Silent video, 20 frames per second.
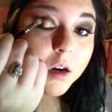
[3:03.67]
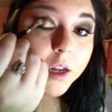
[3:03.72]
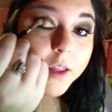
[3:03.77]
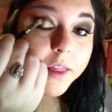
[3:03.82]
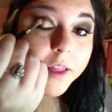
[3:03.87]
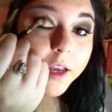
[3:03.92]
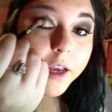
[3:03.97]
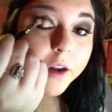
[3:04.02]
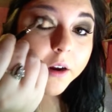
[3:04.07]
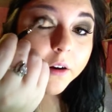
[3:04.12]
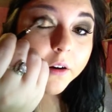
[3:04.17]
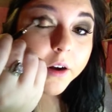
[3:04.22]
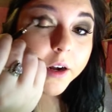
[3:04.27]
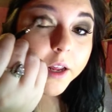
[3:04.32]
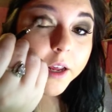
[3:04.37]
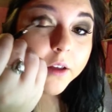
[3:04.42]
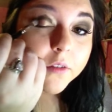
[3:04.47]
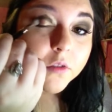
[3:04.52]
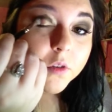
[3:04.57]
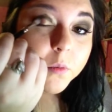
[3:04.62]
I think I
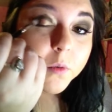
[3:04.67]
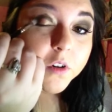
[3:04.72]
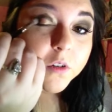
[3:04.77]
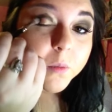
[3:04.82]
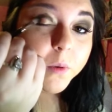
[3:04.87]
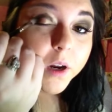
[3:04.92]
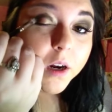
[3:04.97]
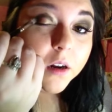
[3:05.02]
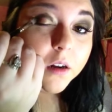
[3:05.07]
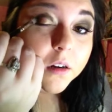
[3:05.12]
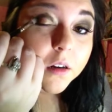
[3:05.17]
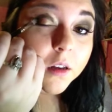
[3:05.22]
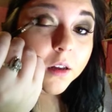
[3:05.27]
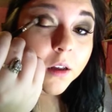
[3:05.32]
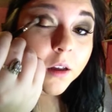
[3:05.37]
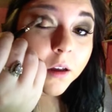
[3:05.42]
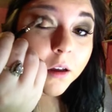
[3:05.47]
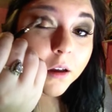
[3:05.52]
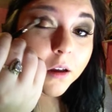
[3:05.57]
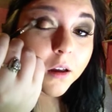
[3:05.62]
already had too much product.
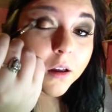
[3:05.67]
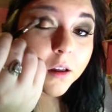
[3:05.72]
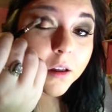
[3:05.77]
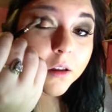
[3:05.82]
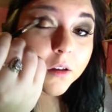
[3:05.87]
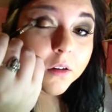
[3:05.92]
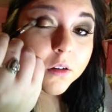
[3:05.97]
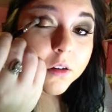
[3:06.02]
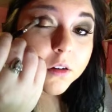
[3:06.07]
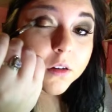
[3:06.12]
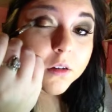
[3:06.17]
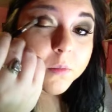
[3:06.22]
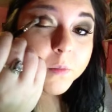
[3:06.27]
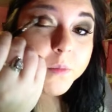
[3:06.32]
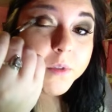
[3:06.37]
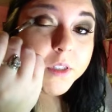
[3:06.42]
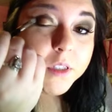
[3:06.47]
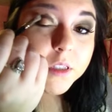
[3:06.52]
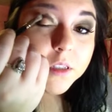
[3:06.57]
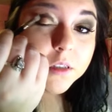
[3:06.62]

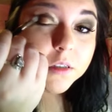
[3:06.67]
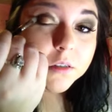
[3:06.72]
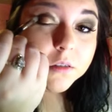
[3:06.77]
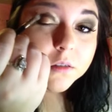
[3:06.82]
Whoops.